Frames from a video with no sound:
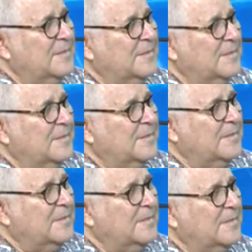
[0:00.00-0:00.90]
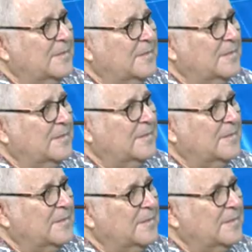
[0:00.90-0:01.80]

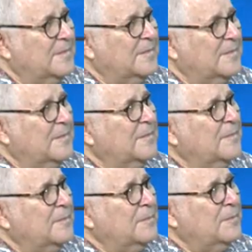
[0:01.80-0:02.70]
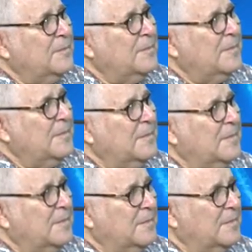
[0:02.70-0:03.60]

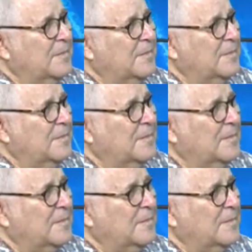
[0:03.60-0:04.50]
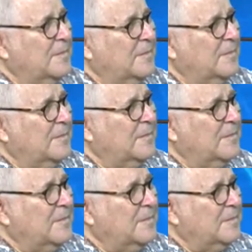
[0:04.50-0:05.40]

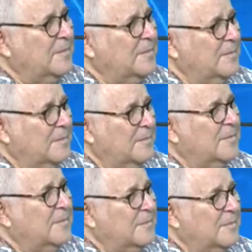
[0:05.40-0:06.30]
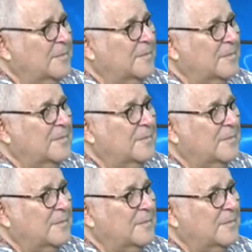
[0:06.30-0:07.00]
No words are spoken by the person on screen.